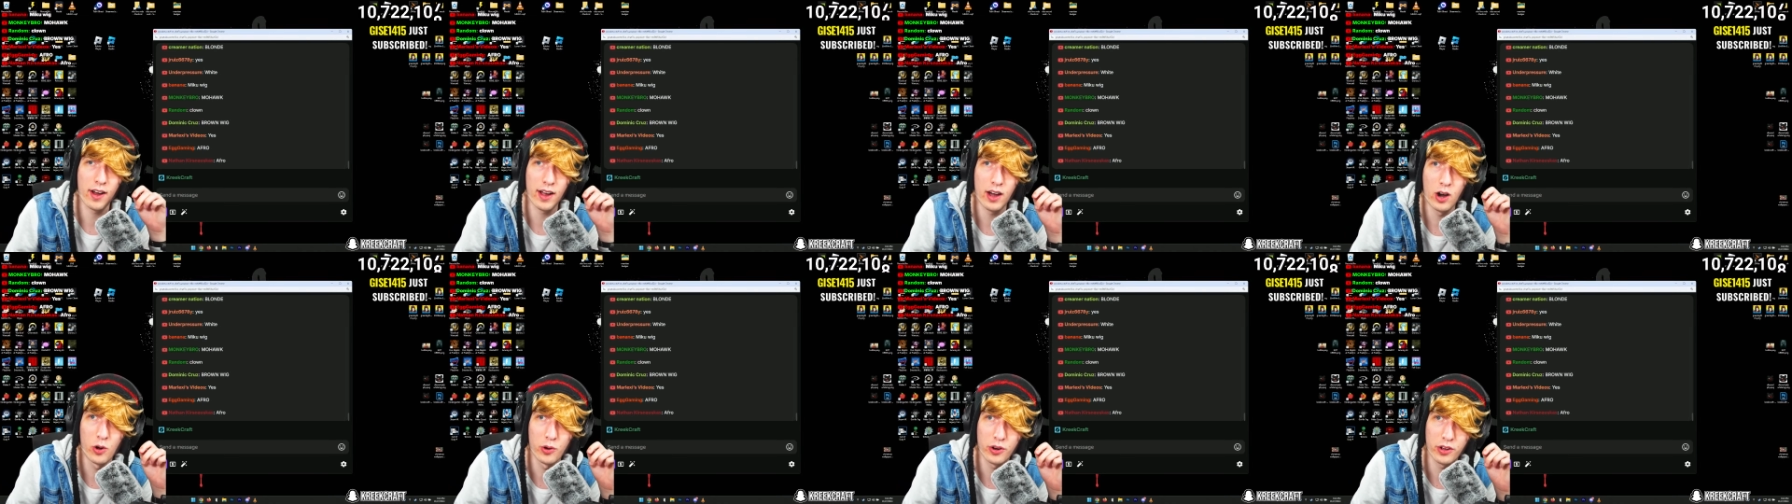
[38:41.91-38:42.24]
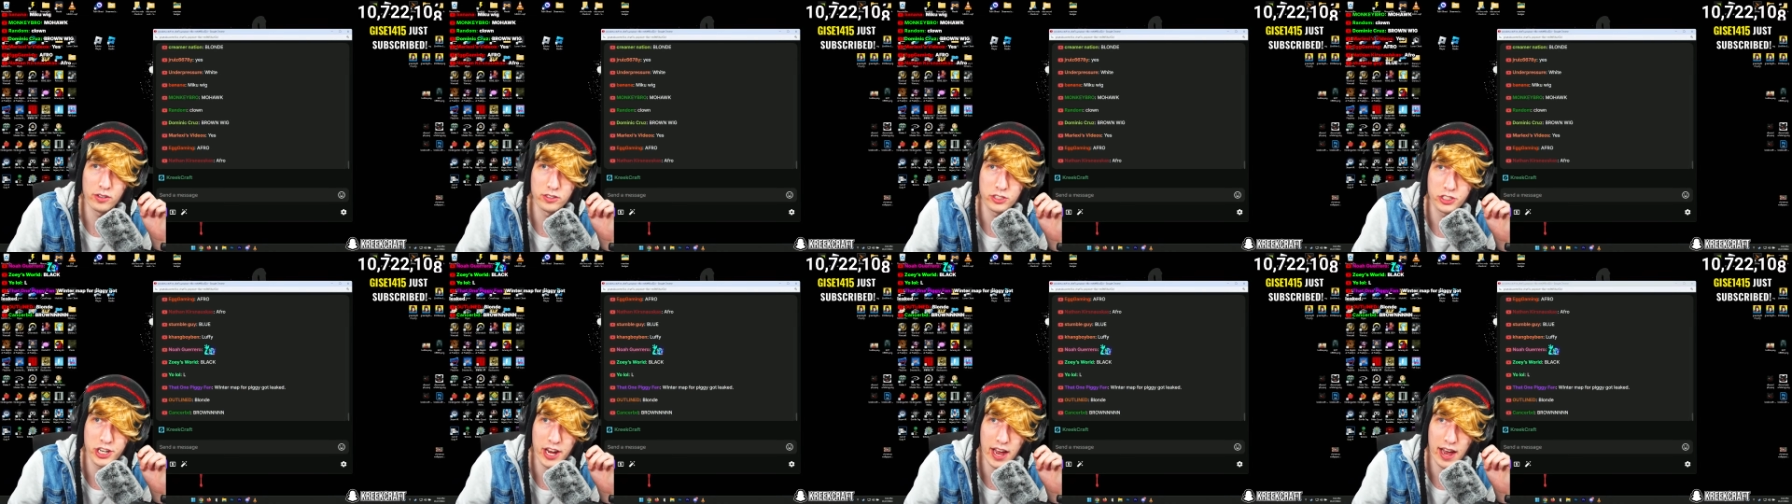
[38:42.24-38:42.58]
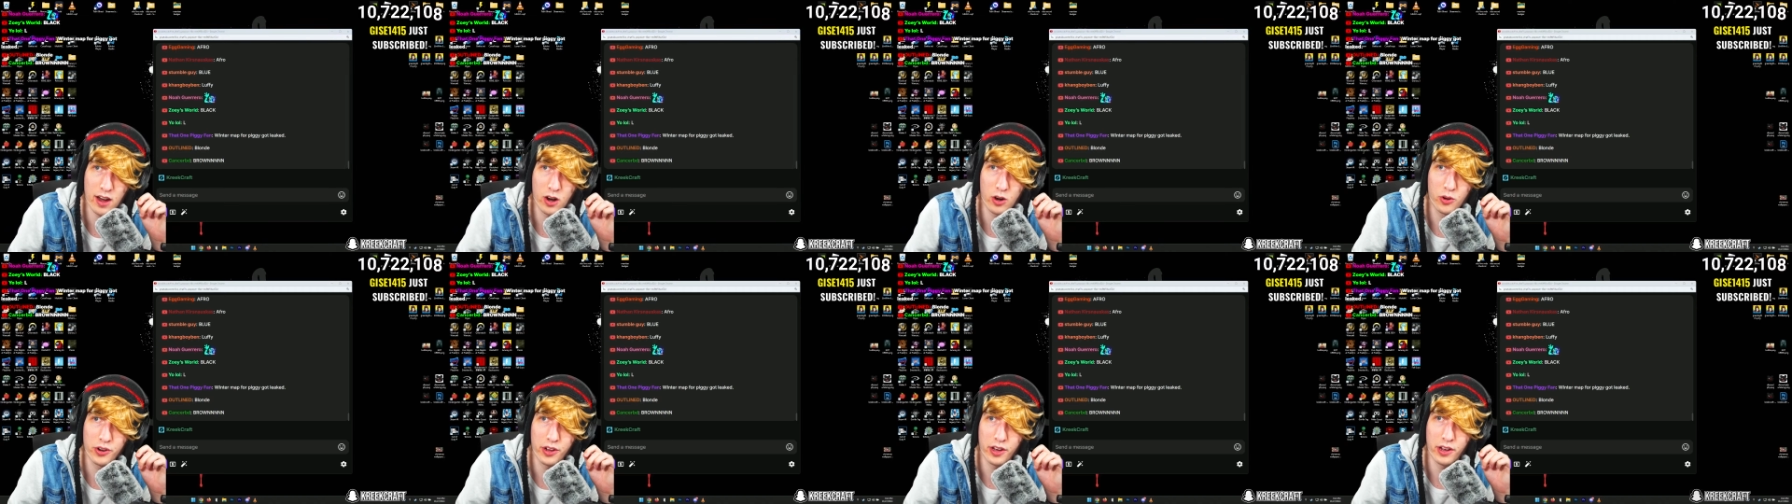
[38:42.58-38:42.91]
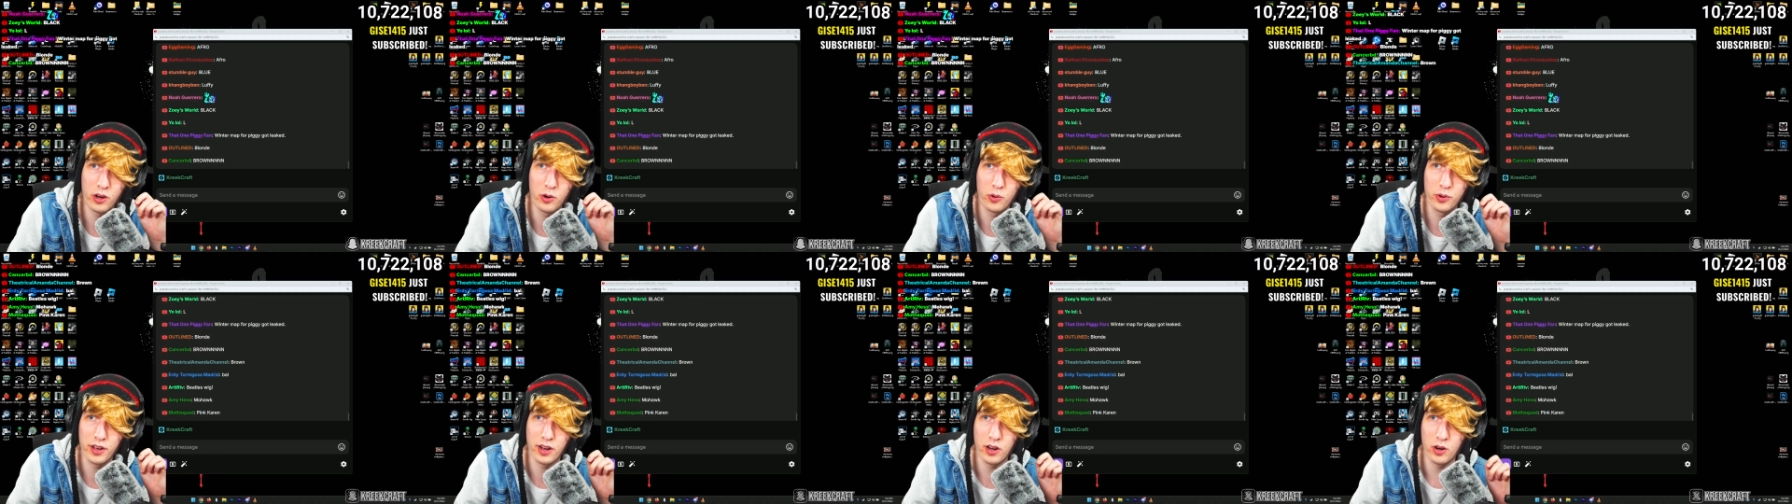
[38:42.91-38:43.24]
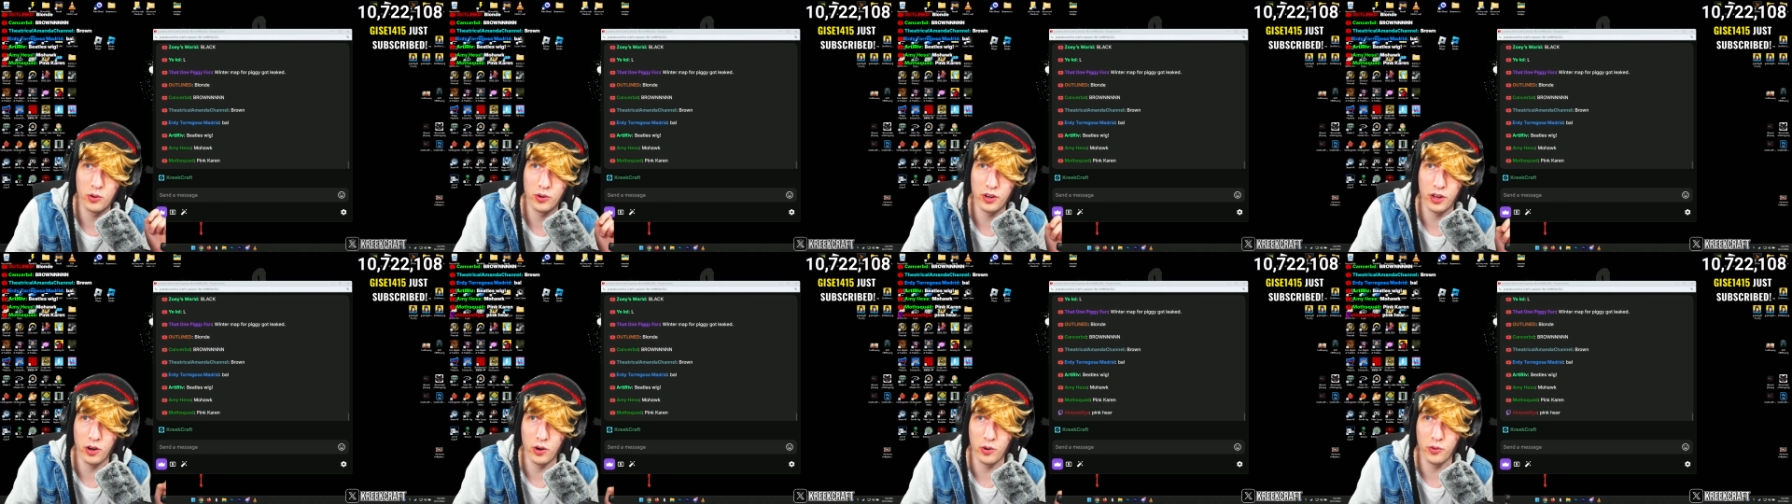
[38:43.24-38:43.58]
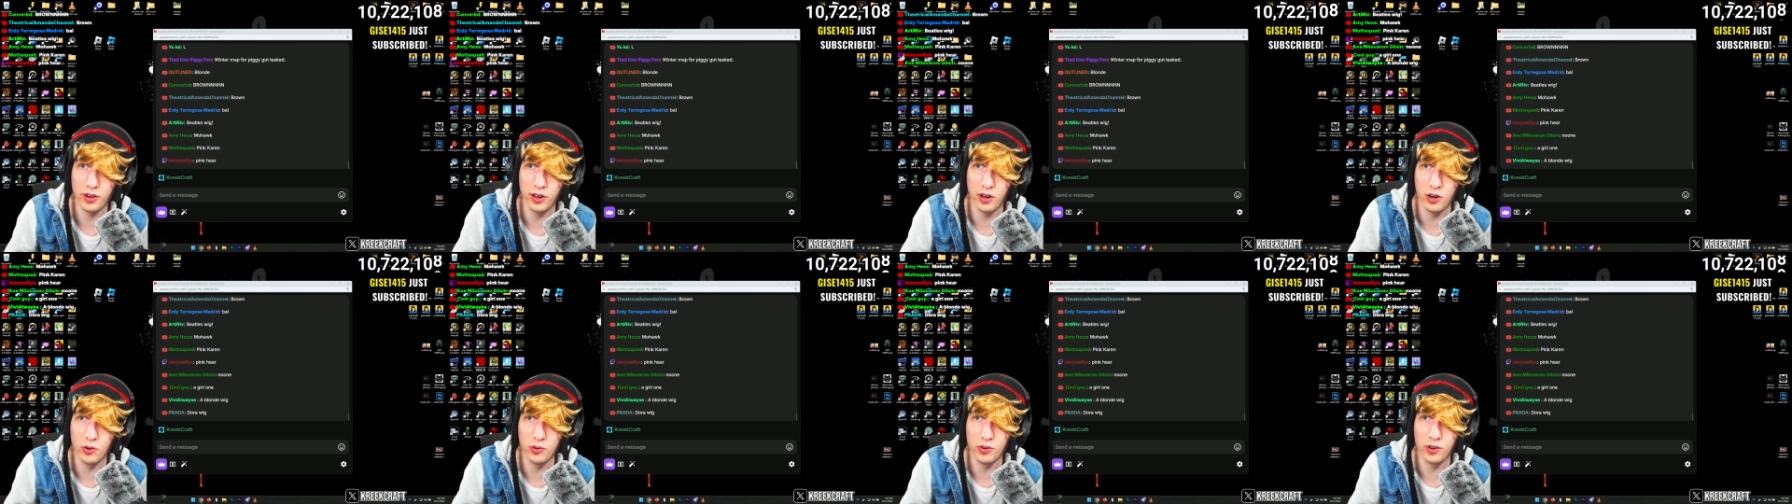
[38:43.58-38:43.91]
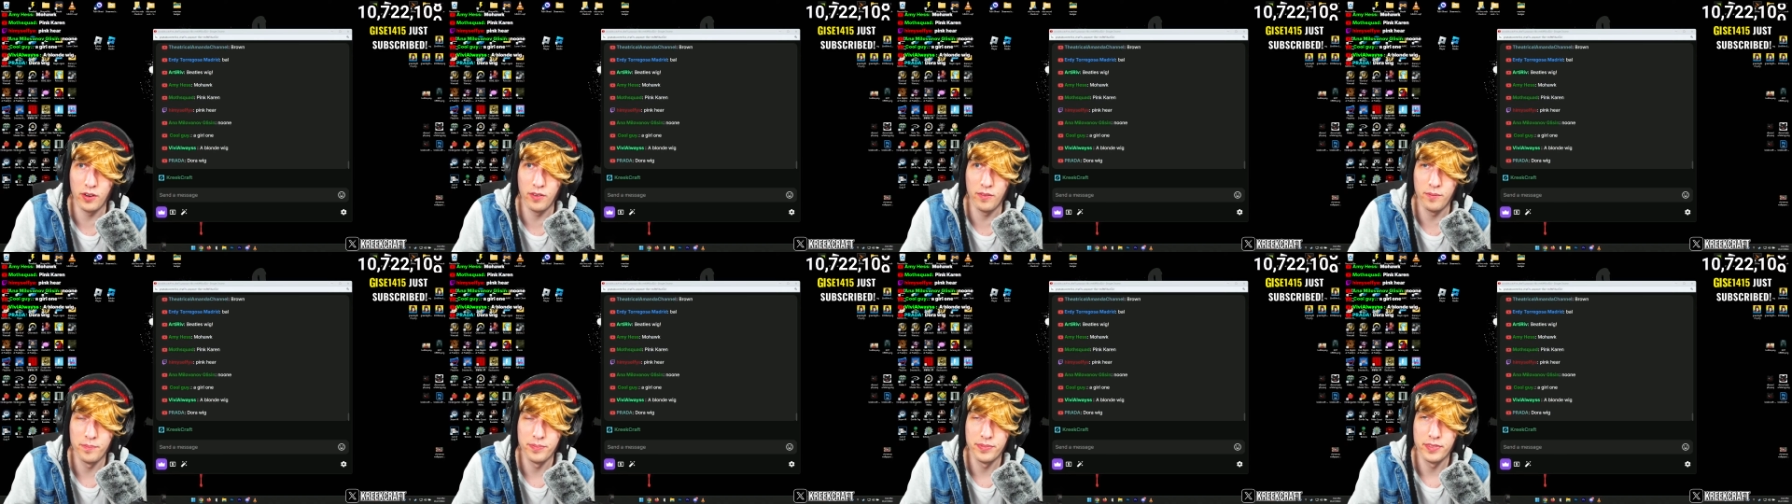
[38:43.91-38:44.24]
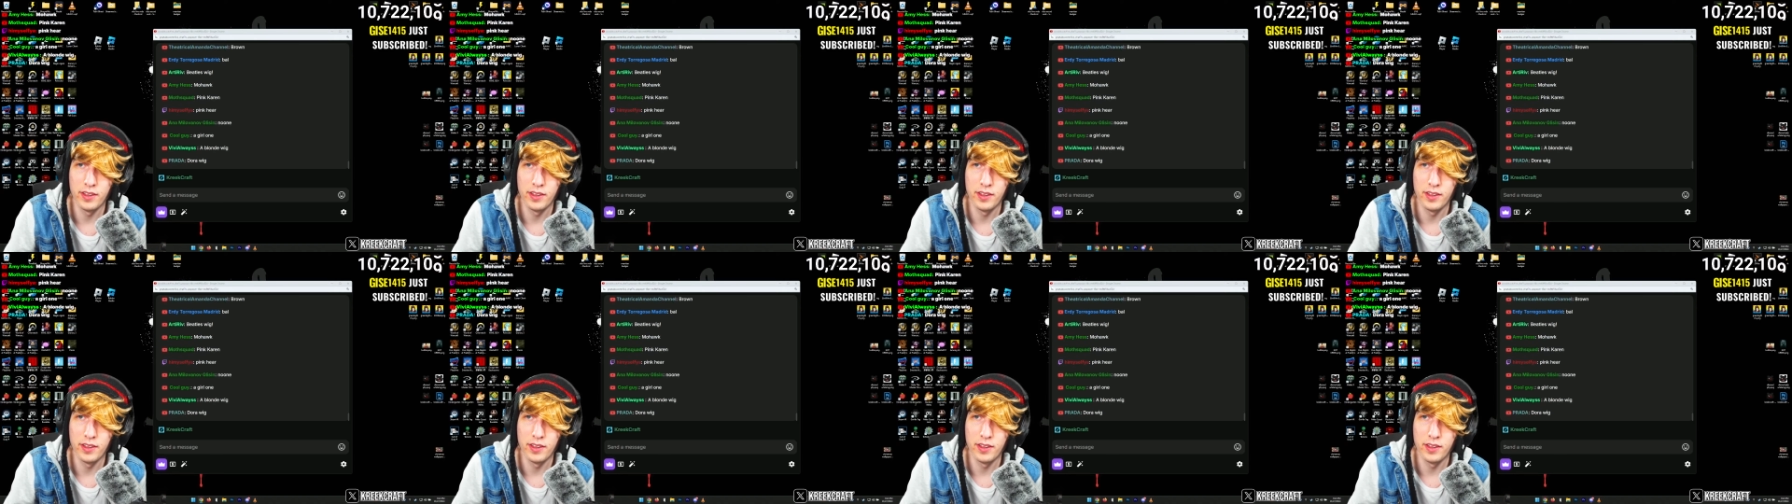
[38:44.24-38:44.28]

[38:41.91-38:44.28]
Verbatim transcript: Hold on, chat. Hold on, hold on, hold on, hold on, hold on.